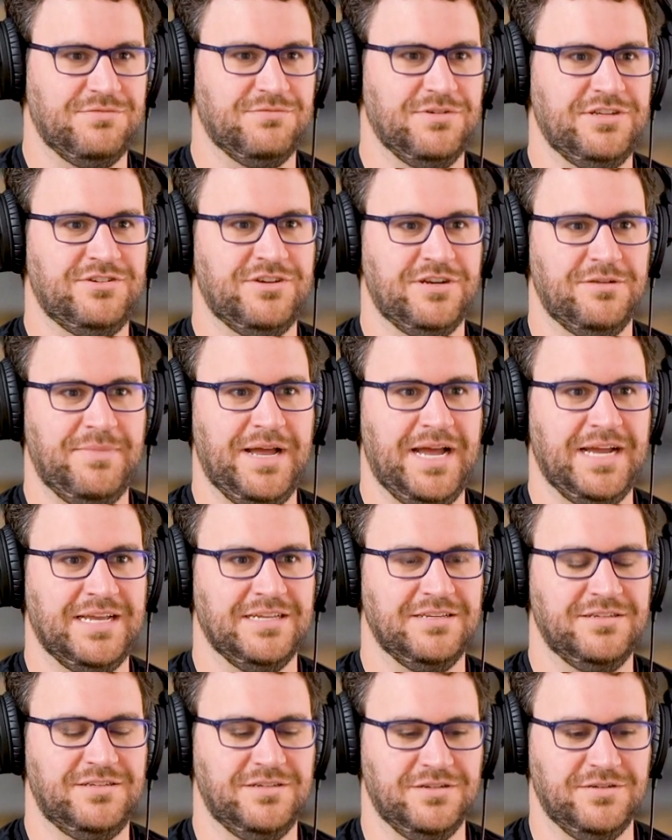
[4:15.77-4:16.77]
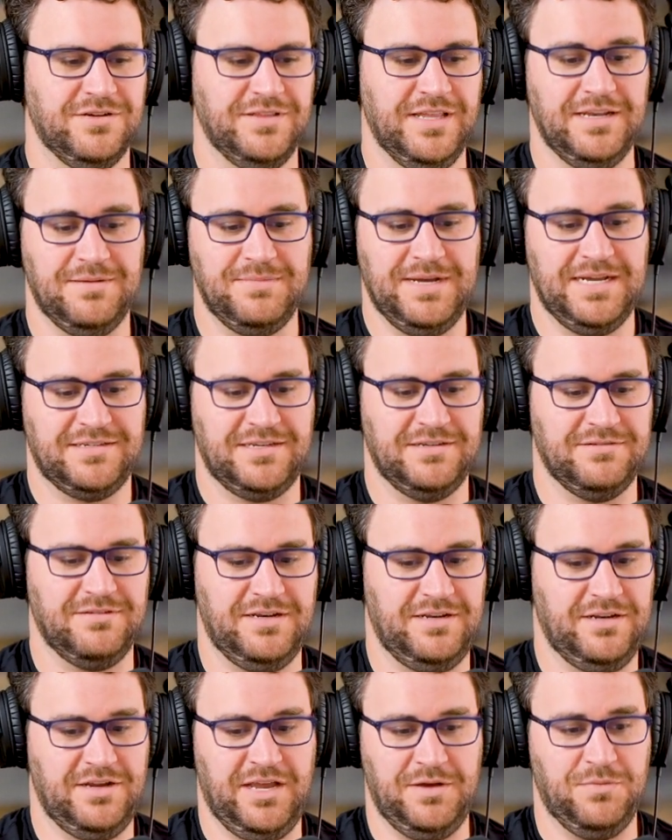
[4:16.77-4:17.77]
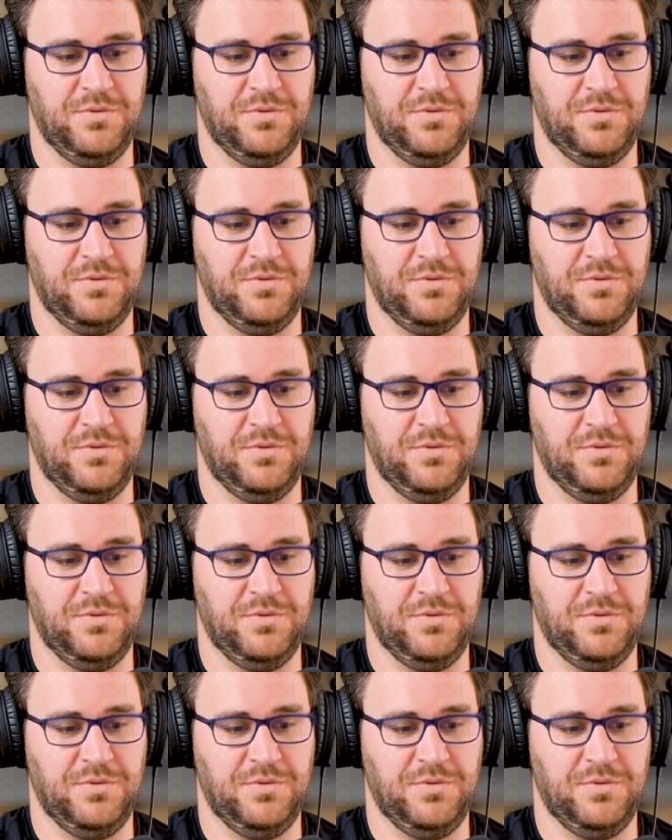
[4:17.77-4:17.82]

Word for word: Really trying to back into, and then I'm asking, right, okay,